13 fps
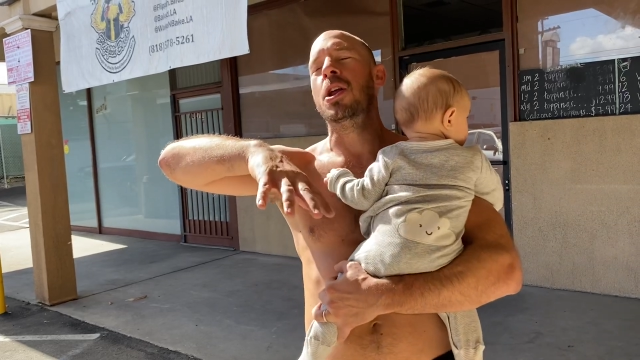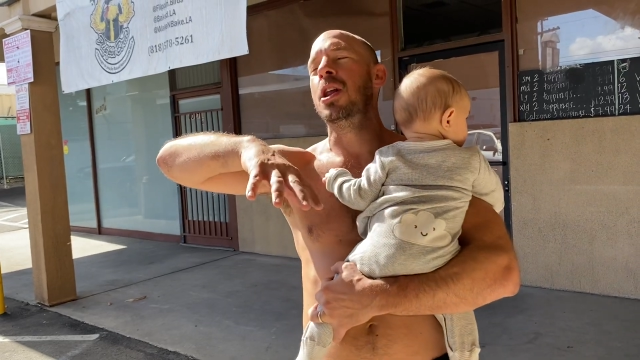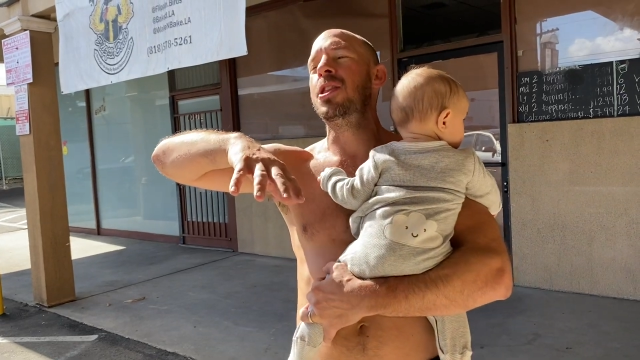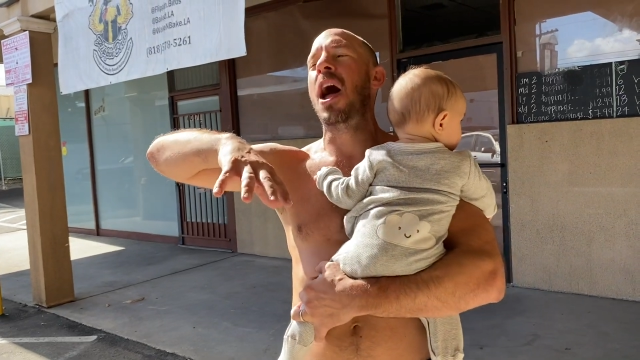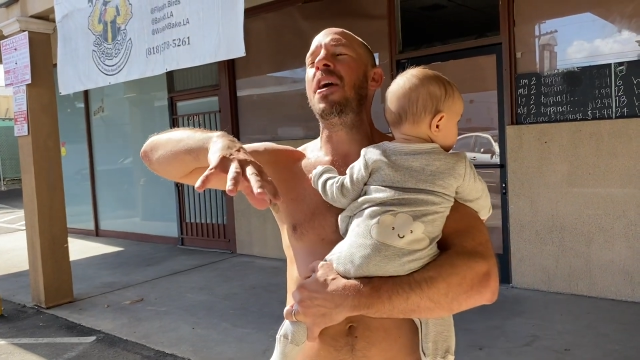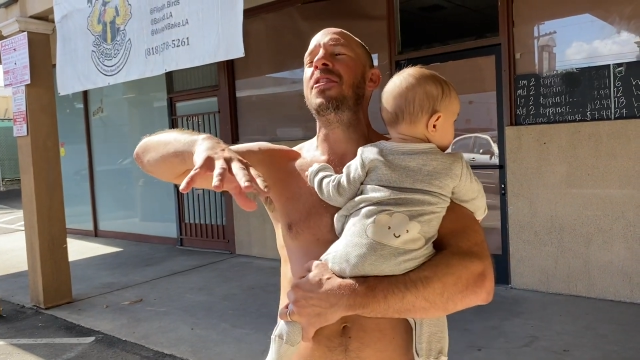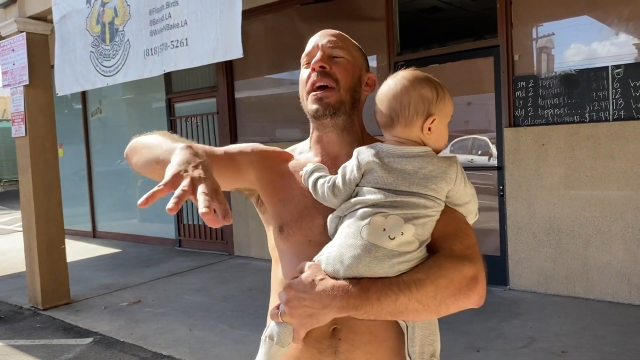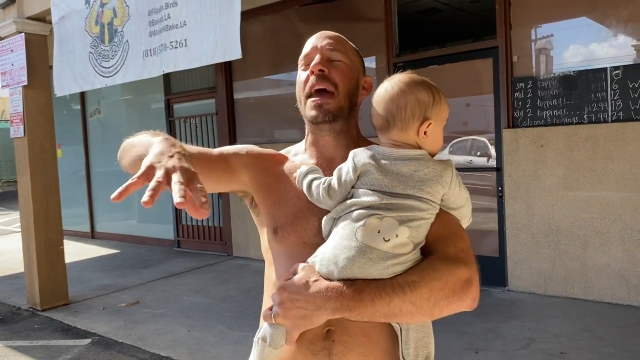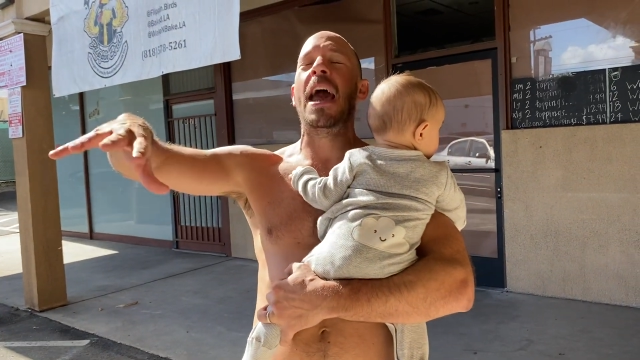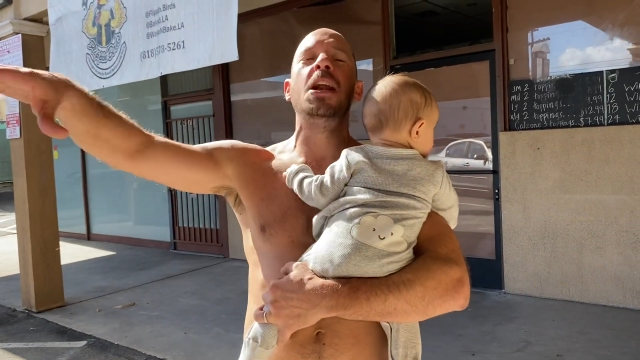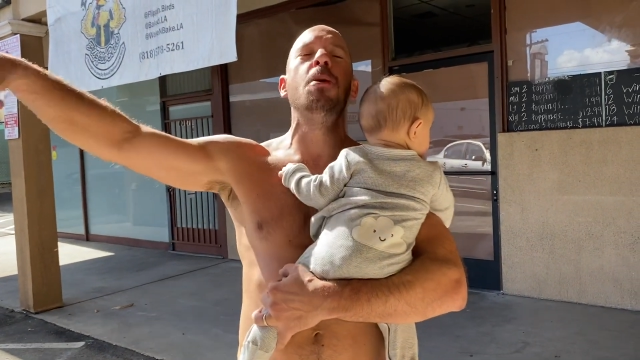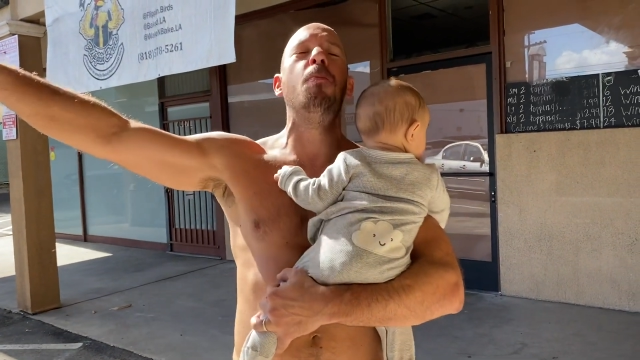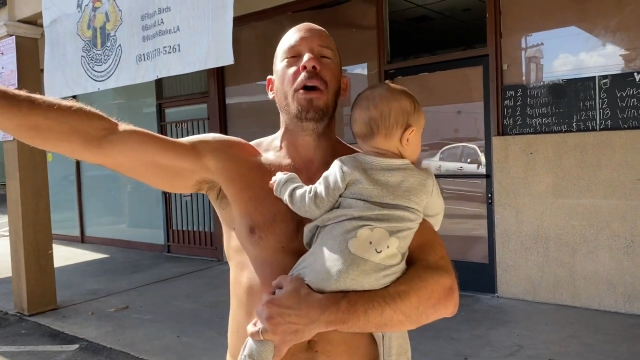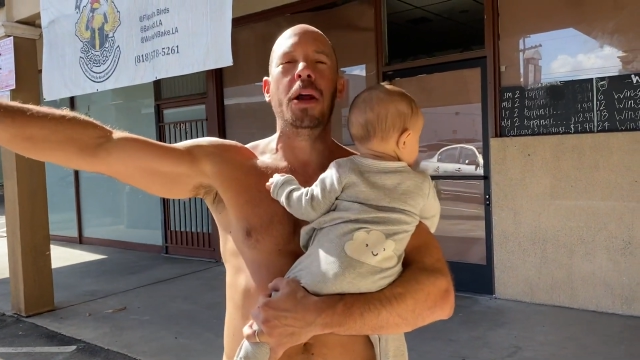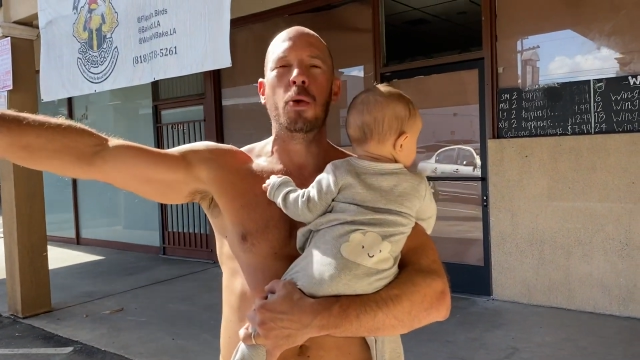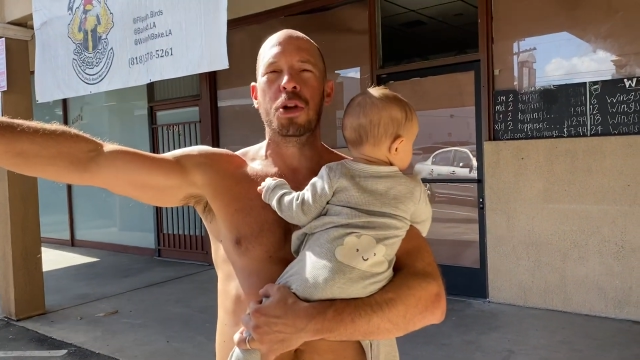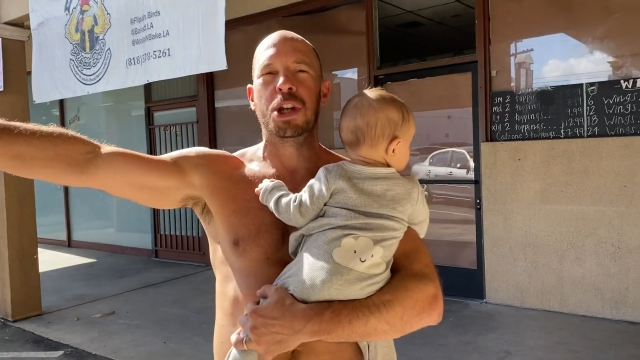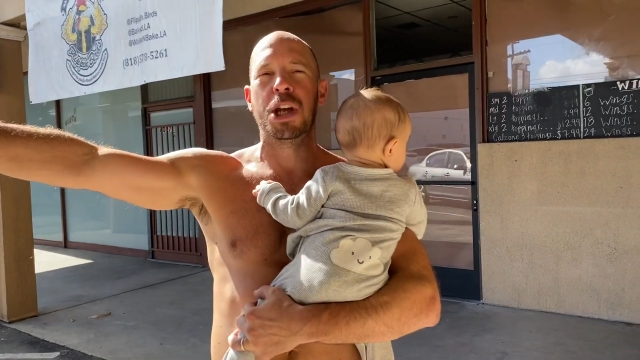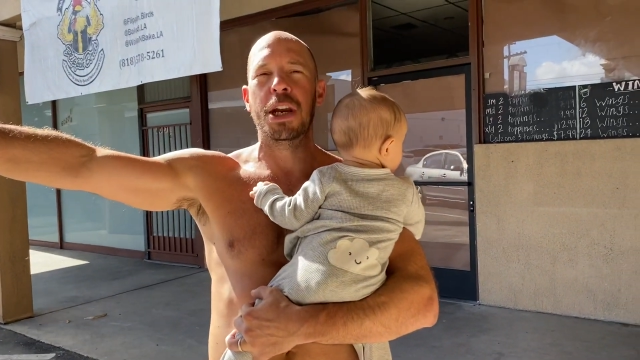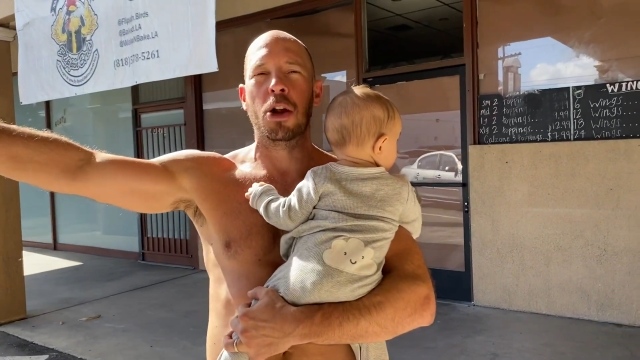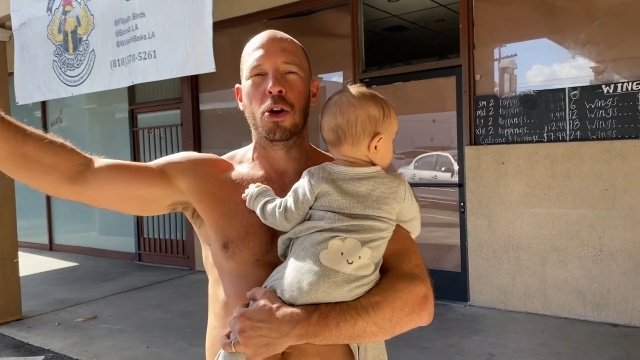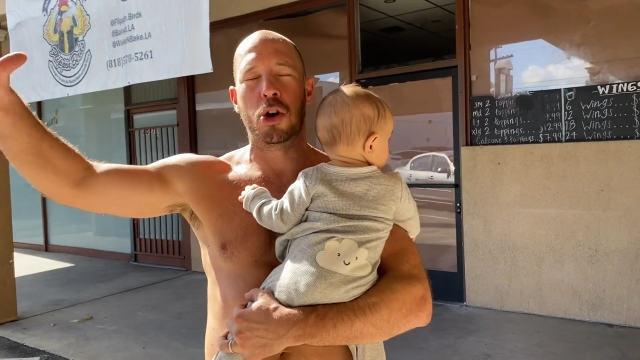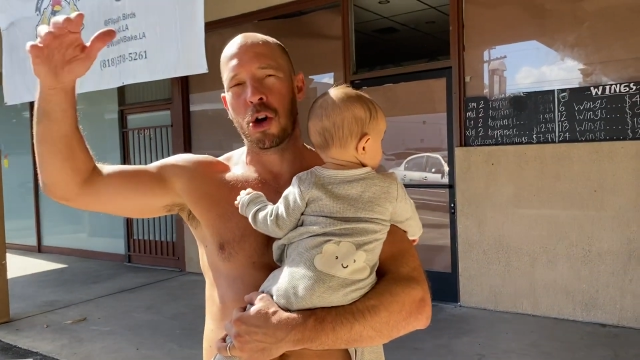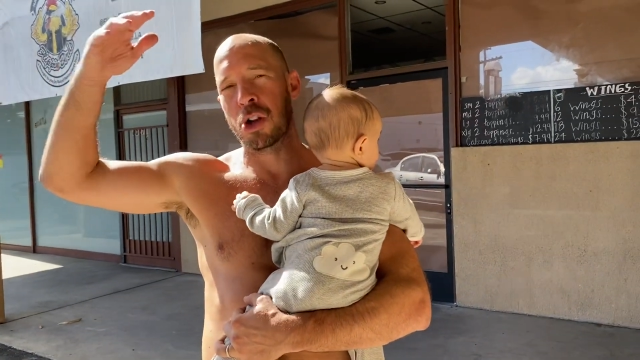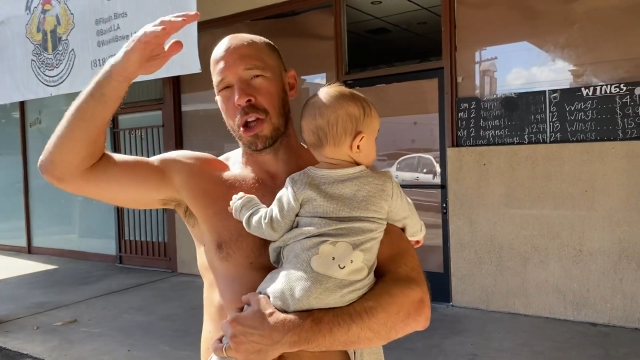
not that anybody with Canelo couldn't